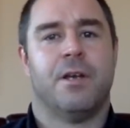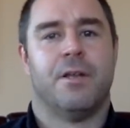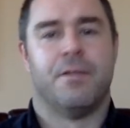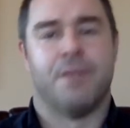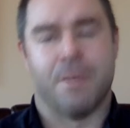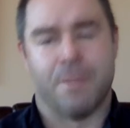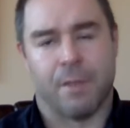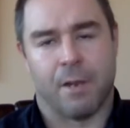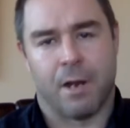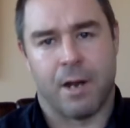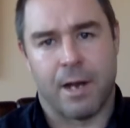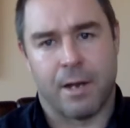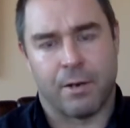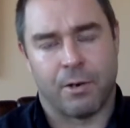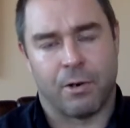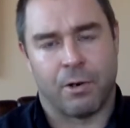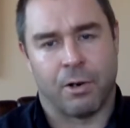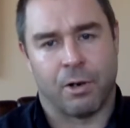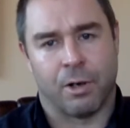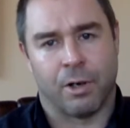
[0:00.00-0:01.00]
Then the lineout
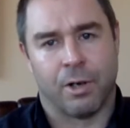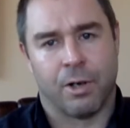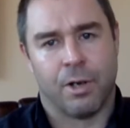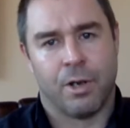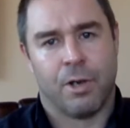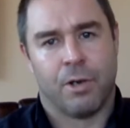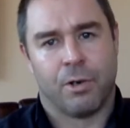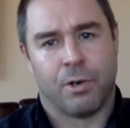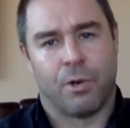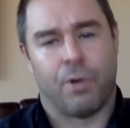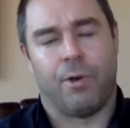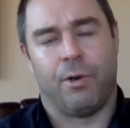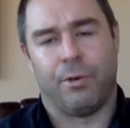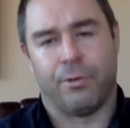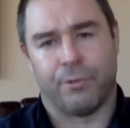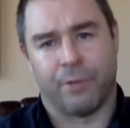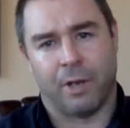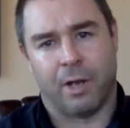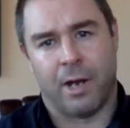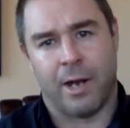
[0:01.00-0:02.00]
caller
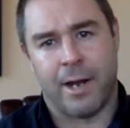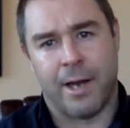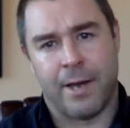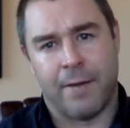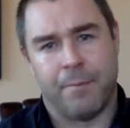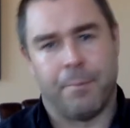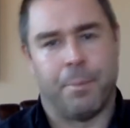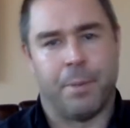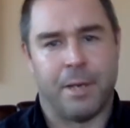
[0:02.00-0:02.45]
calls the lineout